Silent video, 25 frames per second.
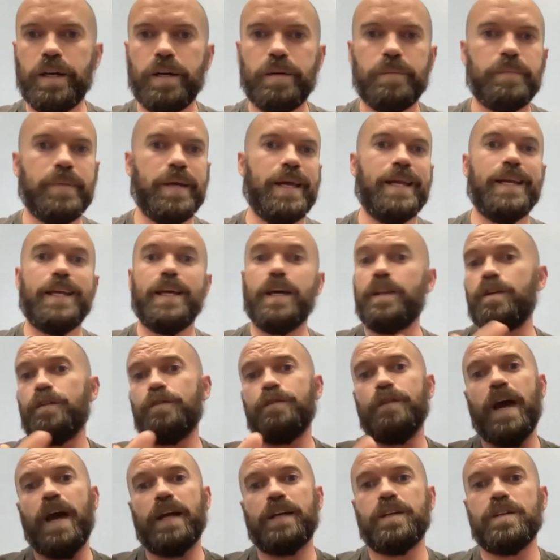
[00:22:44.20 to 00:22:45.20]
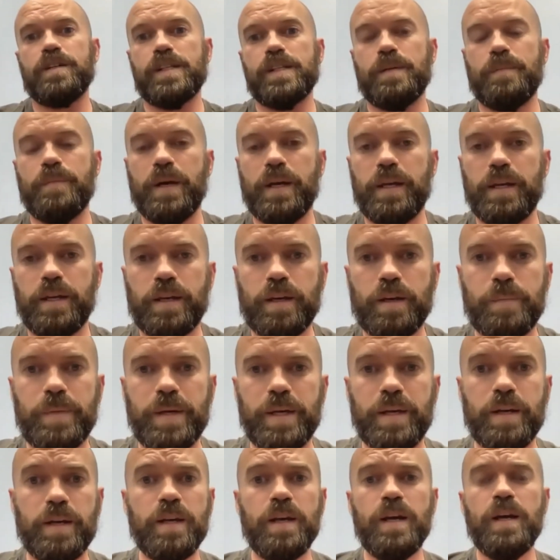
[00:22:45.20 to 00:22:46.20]
any other factors that might come
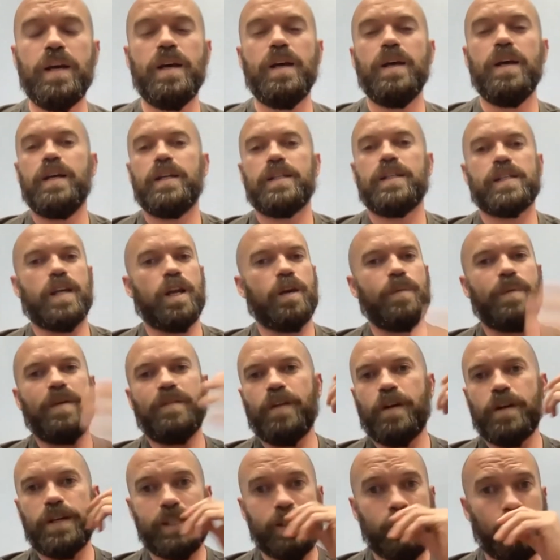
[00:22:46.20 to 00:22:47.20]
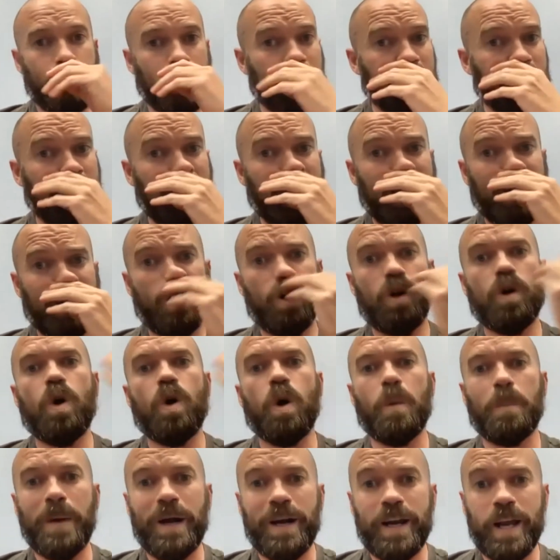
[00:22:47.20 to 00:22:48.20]
in. It's going to be very similar to like
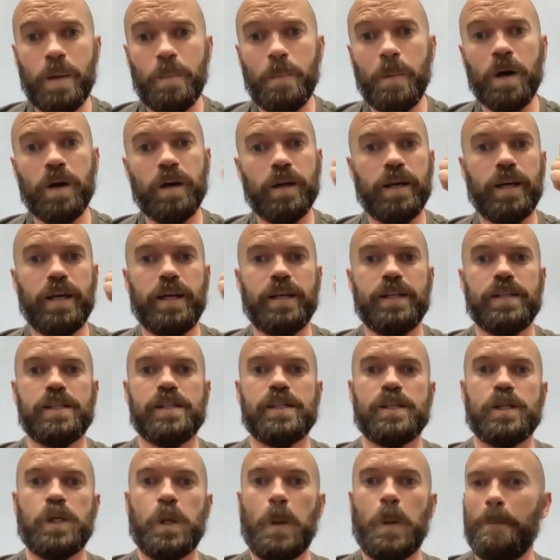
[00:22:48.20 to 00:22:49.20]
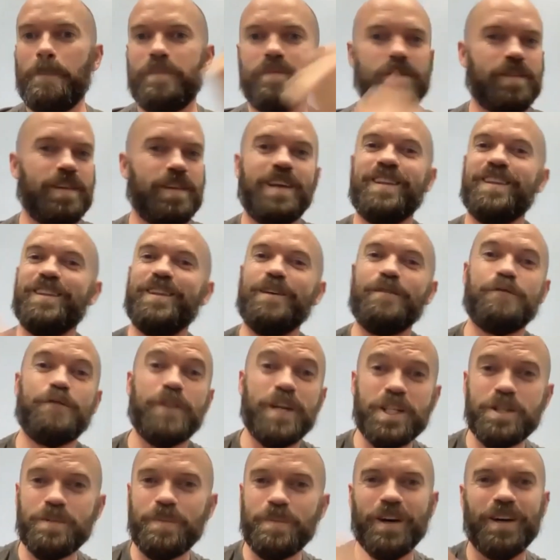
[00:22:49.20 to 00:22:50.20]
corporate debt markets, the
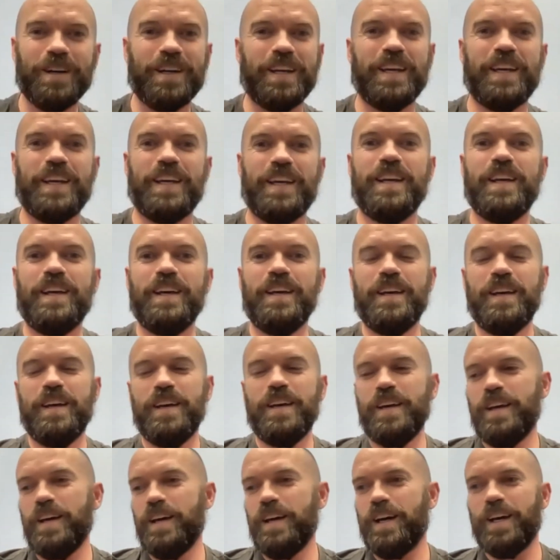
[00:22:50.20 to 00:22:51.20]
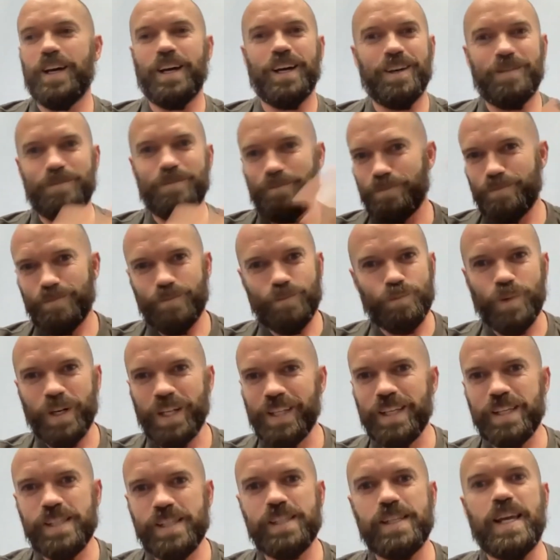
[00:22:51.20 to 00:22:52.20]
fish market,
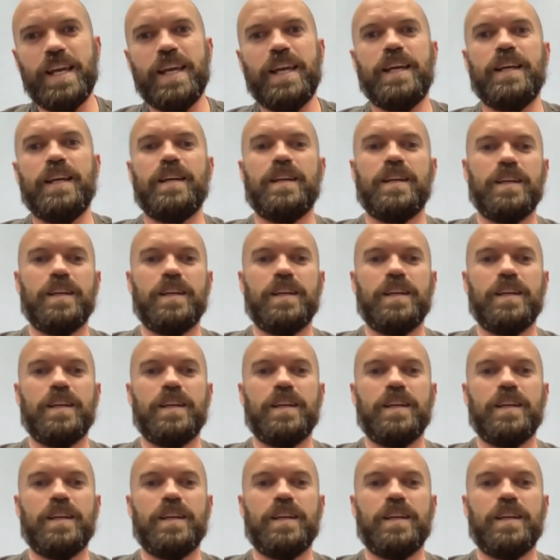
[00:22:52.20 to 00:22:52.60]
real estate.